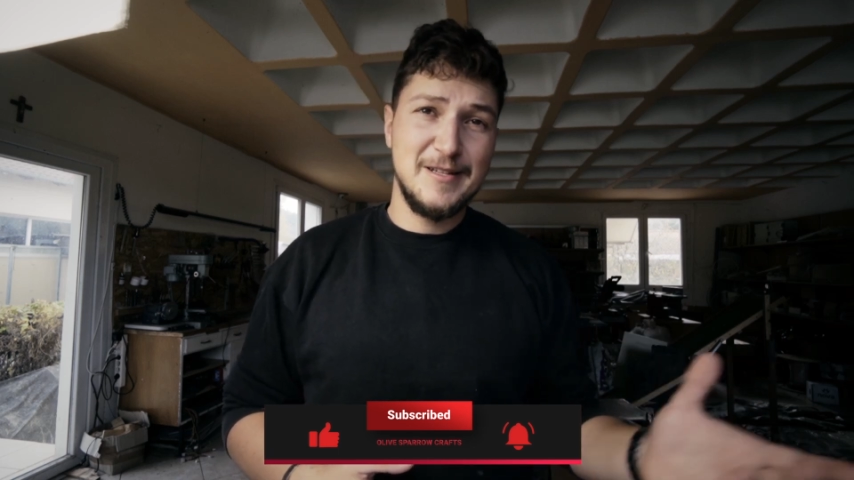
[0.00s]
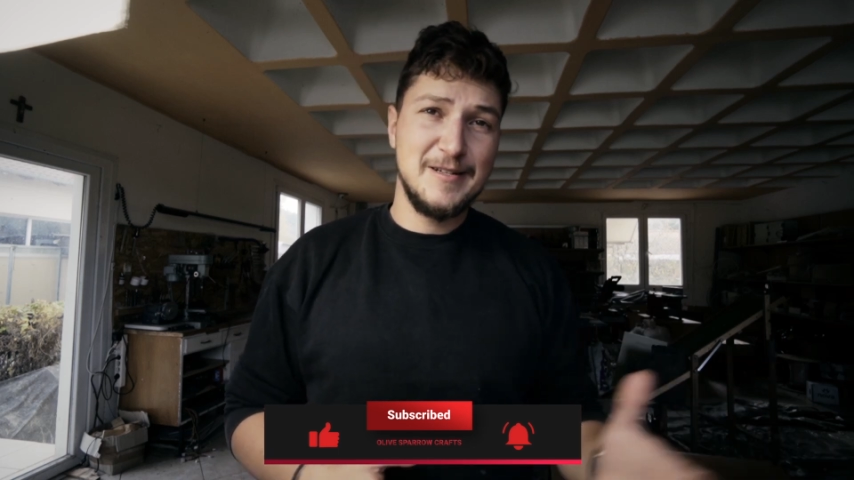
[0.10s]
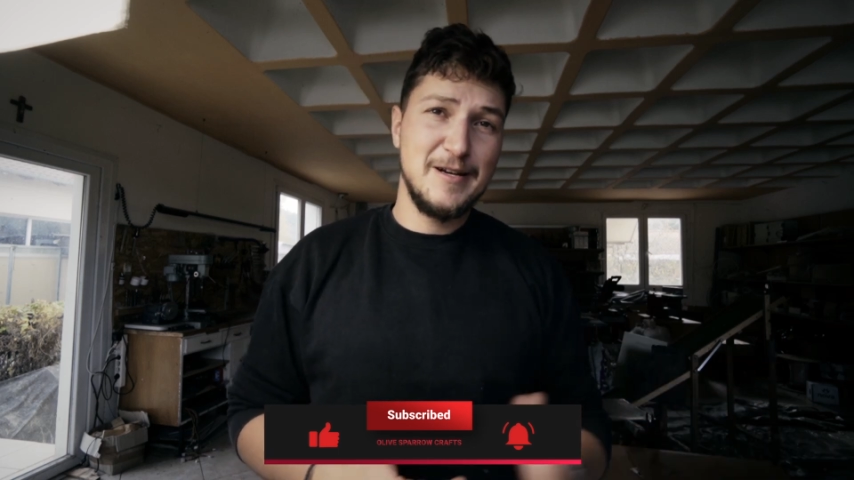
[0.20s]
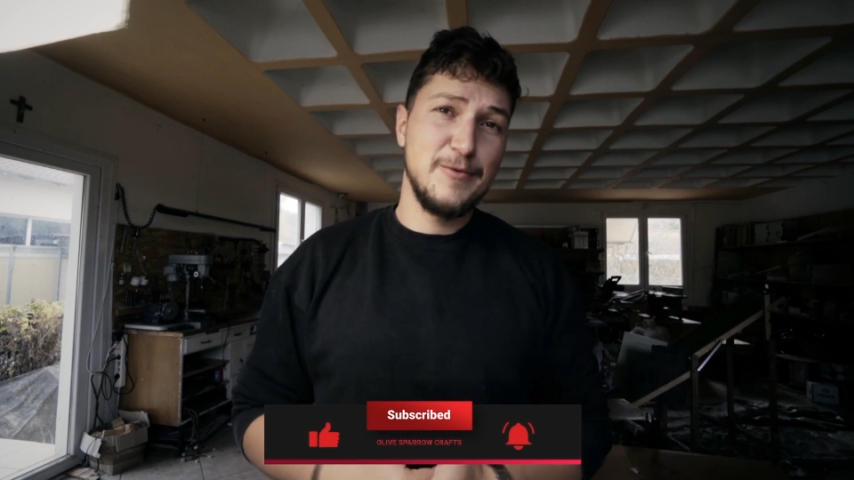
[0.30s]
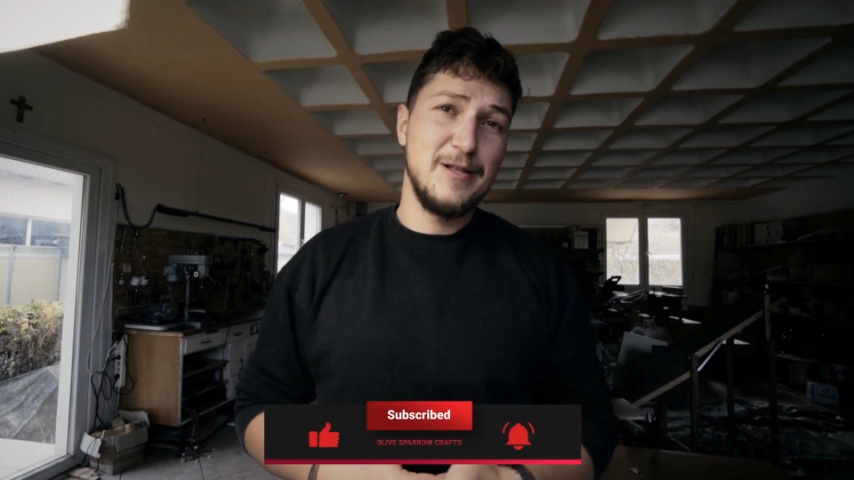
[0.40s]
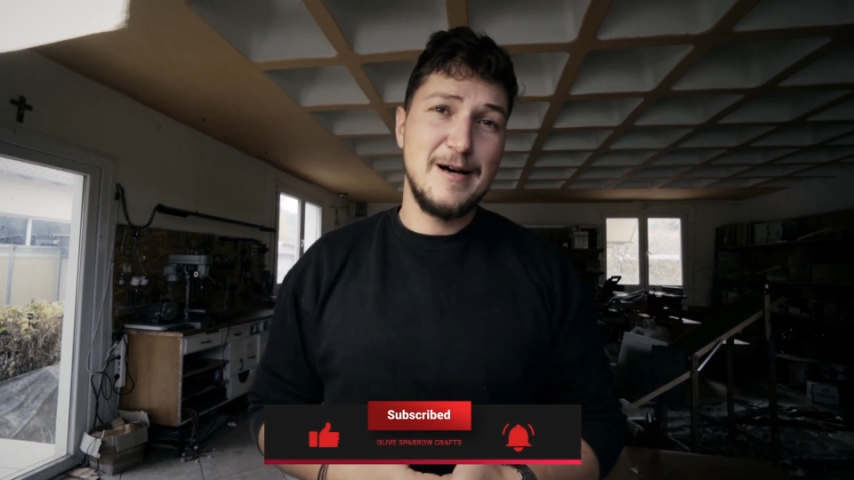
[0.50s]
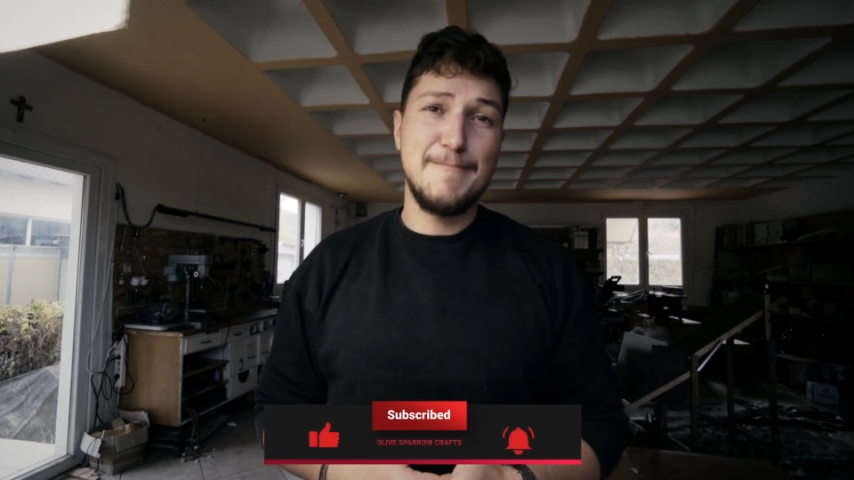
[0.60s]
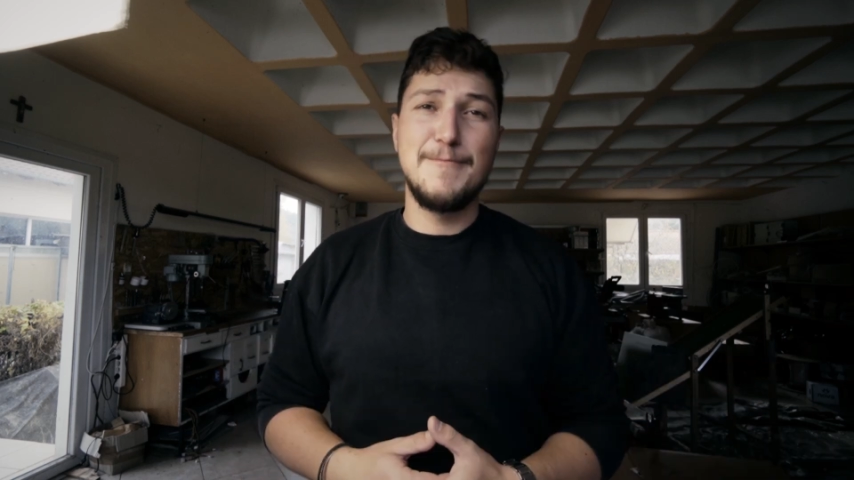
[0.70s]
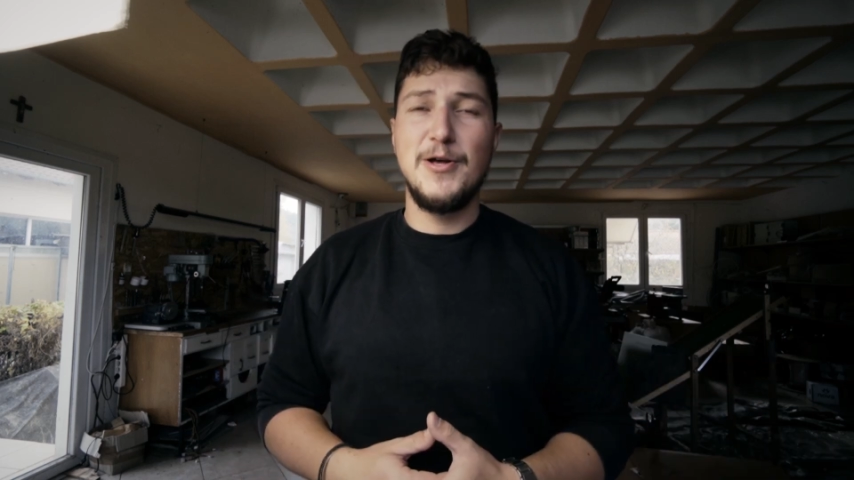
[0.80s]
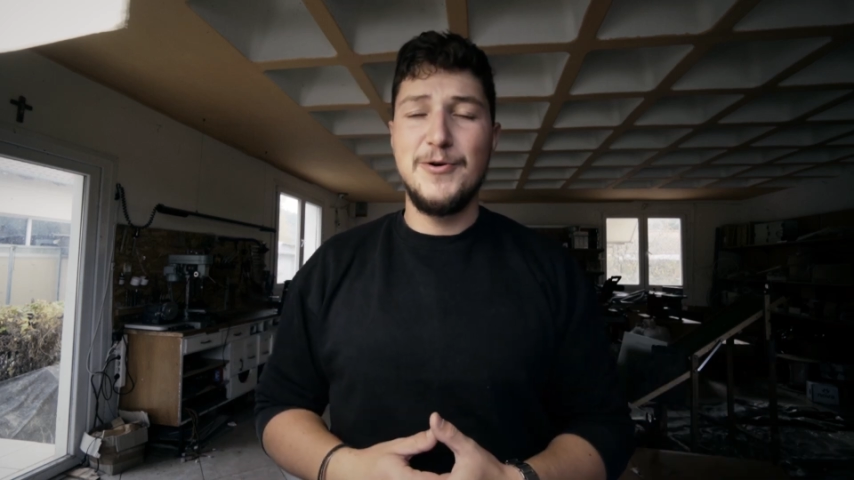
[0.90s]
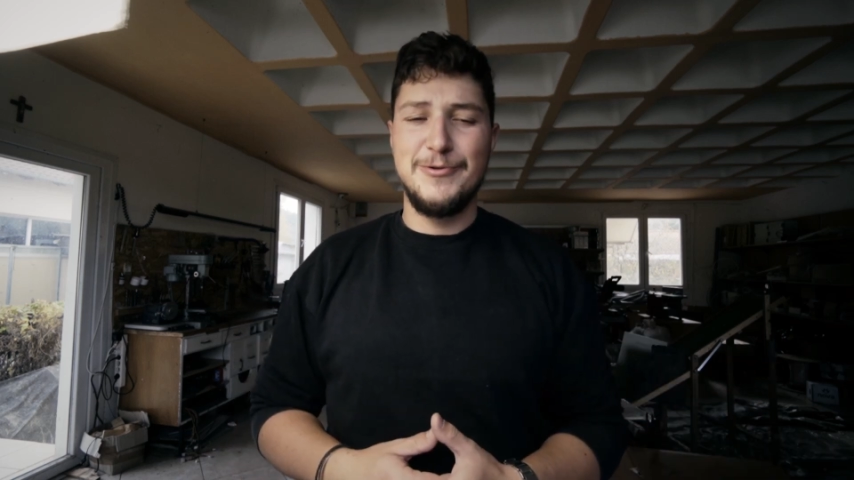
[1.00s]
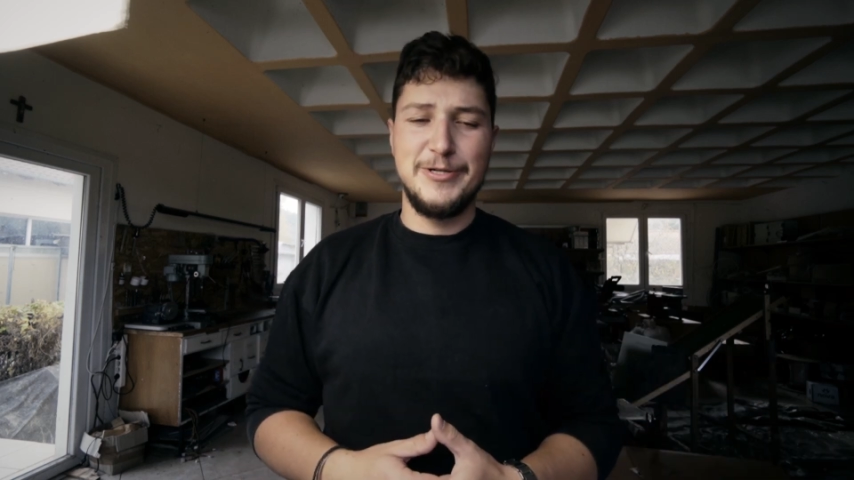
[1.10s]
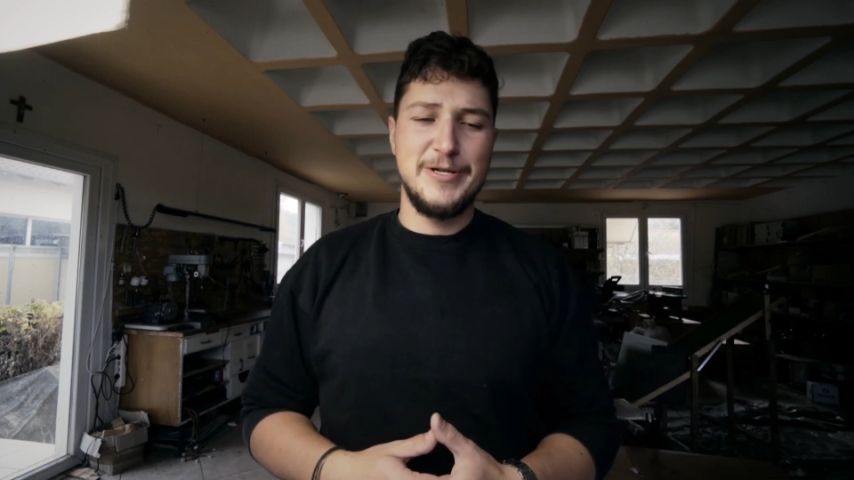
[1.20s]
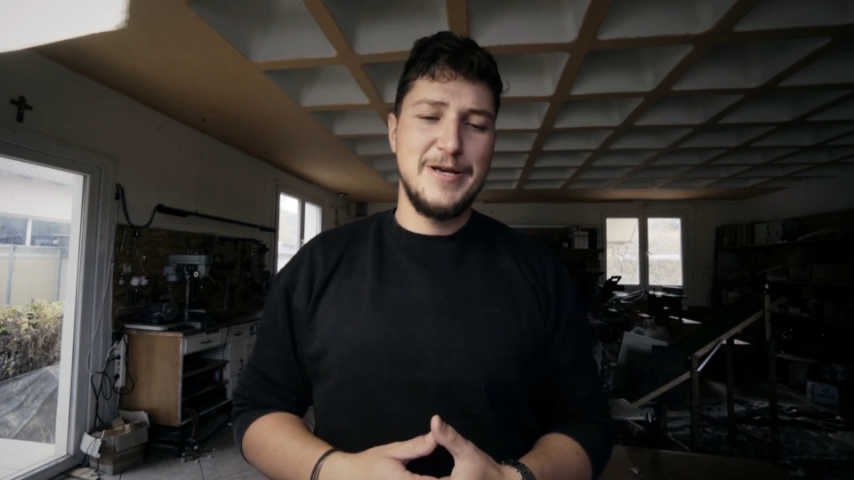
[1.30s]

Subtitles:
that I will upload.